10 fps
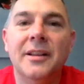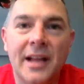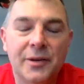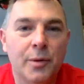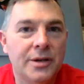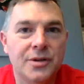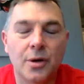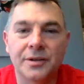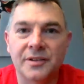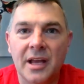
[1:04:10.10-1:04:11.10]
That's why you should
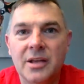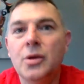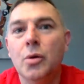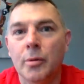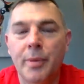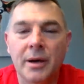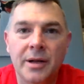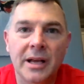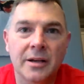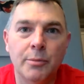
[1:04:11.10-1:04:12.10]
go to State U or better
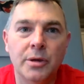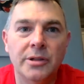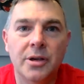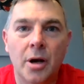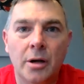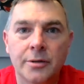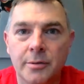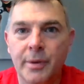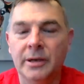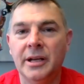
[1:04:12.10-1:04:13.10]
yet, community college,
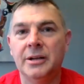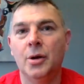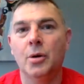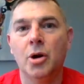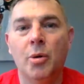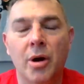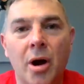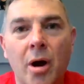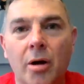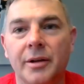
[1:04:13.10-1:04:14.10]
or better yet, don't go at
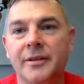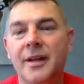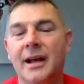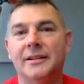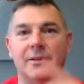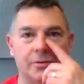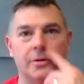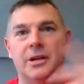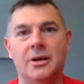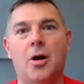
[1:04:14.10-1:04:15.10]
all. It's nuts. So
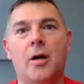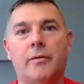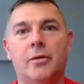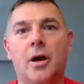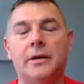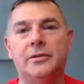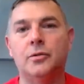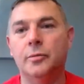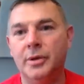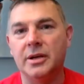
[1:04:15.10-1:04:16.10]
you get into Harvard Law
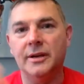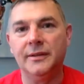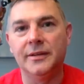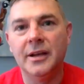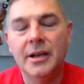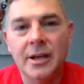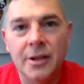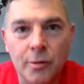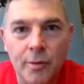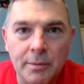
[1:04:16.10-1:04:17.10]
School because
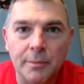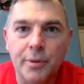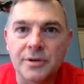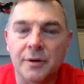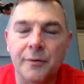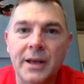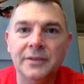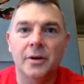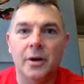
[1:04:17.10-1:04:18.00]
you're able to put your face